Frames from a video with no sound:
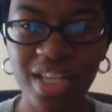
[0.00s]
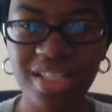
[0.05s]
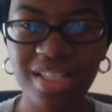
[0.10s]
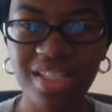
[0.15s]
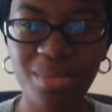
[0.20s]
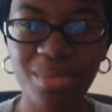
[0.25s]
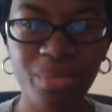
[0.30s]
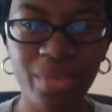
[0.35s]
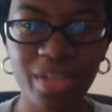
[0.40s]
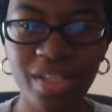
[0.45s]
And for
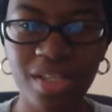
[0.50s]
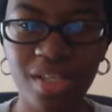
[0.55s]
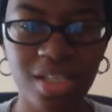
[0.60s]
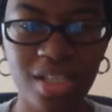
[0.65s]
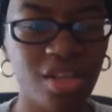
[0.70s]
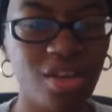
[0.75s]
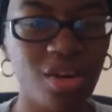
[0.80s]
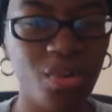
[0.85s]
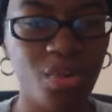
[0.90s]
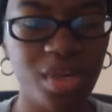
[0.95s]
some reason,
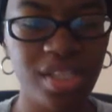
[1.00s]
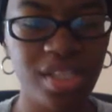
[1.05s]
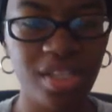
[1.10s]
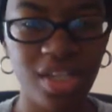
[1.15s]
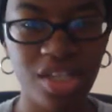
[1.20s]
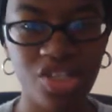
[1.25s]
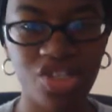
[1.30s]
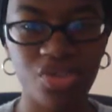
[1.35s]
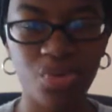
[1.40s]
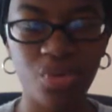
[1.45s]
it's always
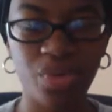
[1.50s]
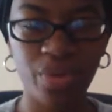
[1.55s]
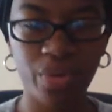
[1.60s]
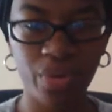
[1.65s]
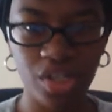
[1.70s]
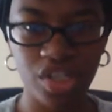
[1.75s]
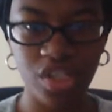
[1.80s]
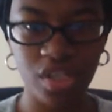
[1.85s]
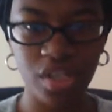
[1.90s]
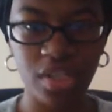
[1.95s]
an issue with
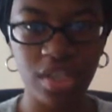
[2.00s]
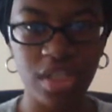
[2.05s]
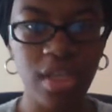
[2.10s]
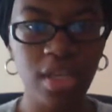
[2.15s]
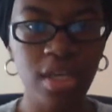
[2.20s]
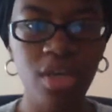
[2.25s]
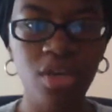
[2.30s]
Christians.